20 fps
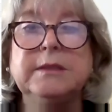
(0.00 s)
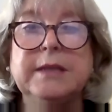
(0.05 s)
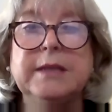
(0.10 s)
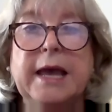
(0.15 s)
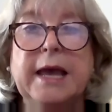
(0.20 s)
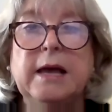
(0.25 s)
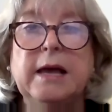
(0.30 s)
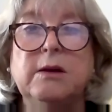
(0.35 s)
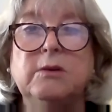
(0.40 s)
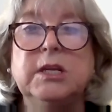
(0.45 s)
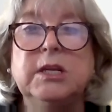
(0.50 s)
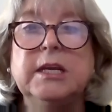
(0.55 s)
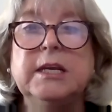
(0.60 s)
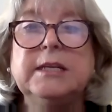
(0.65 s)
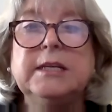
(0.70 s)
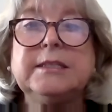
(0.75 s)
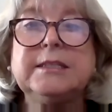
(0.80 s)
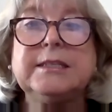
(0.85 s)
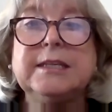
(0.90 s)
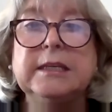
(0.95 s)
down
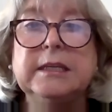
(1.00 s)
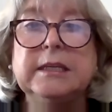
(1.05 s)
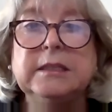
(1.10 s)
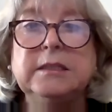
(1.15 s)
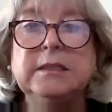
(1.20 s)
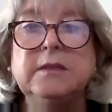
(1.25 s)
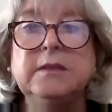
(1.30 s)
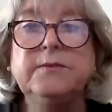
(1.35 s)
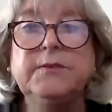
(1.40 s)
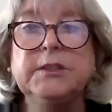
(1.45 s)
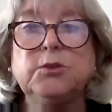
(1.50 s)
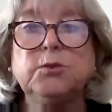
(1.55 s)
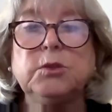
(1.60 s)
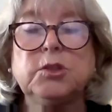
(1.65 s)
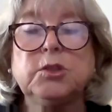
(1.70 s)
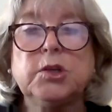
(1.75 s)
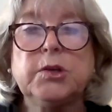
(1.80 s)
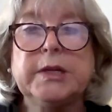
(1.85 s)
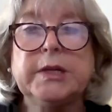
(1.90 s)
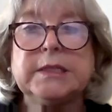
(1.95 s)
to
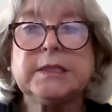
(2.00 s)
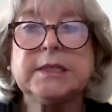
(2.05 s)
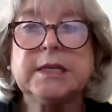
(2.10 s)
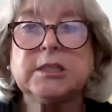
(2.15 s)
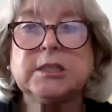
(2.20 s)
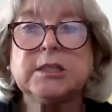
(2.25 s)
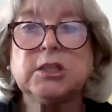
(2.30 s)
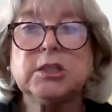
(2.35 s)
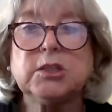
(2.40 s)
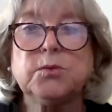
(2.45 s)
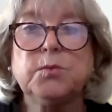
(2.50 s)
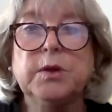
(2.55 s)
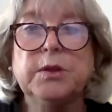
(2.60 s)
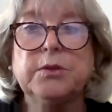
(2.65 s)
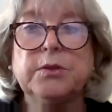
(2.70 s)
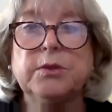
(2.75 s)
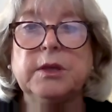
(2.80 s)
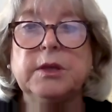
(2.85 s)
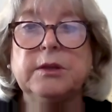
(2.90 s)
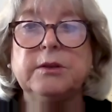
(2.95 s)
individual transactions
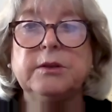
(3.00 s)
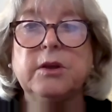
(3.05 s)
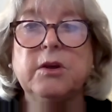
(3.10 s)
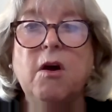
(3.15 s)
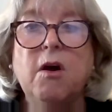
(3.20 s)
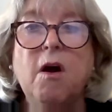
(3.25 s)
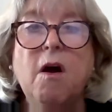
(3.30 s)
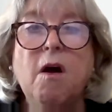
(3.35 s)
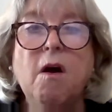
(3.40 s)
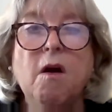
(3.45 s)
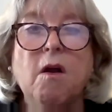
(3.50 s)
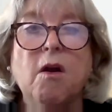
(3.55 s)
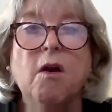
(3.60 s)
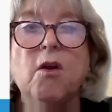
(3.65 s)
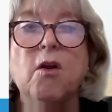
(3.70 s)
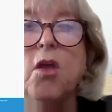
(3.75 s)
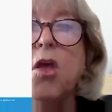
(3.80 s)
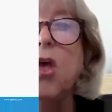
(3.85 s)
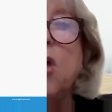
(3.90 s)
within CAR